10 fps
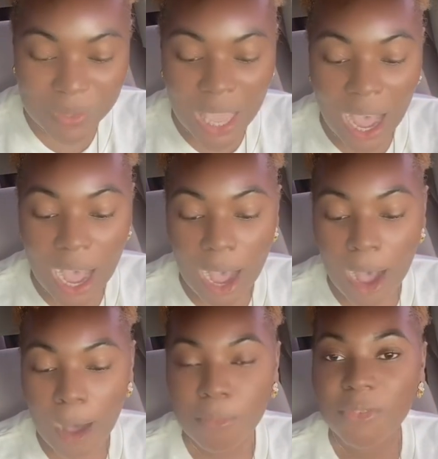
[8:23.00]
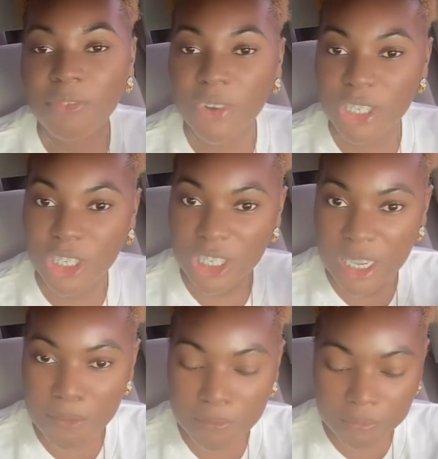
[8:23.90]
For
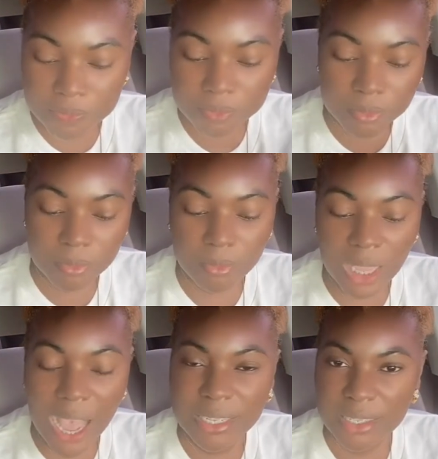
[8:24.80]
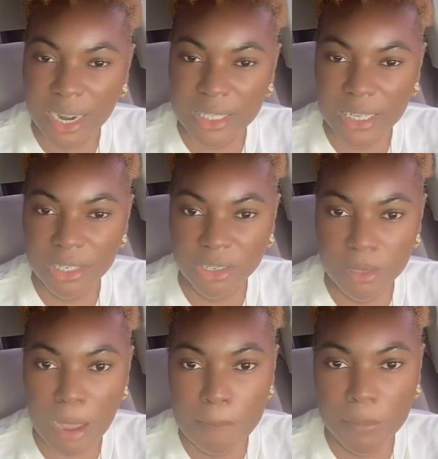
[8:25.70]
gym, I started
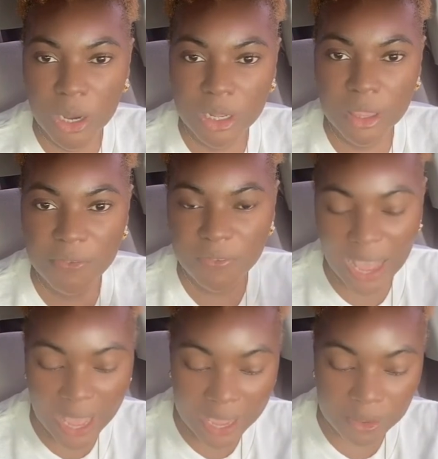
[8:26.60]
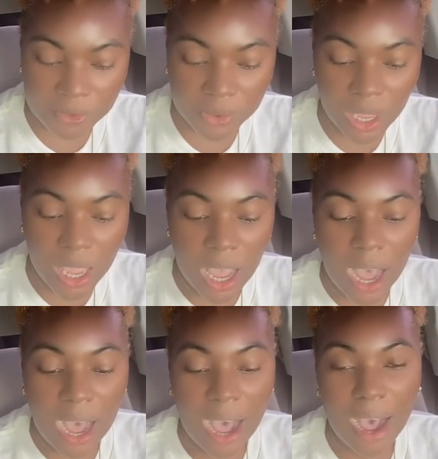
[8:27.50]
gym at month 5,
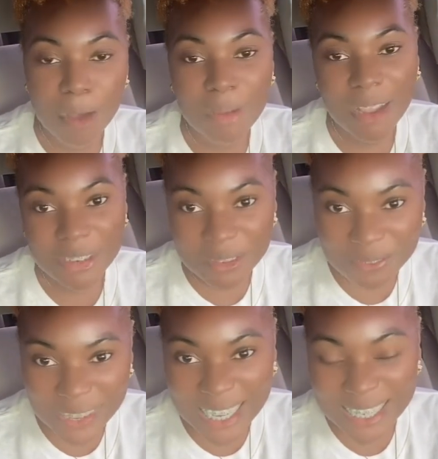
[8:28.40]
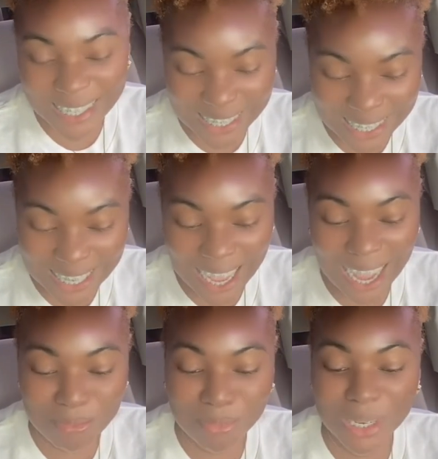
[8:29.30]
having fainted
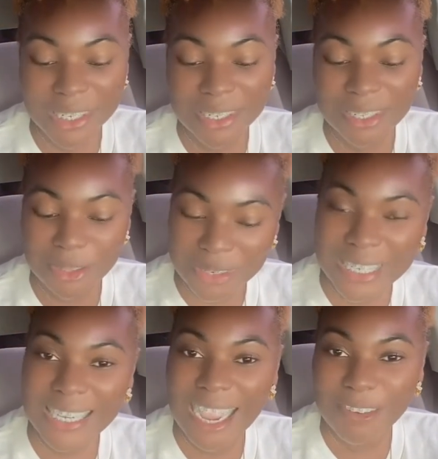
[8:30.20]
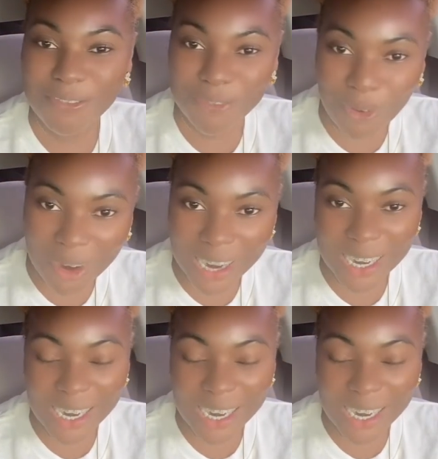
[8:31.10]
at months 3 and 4.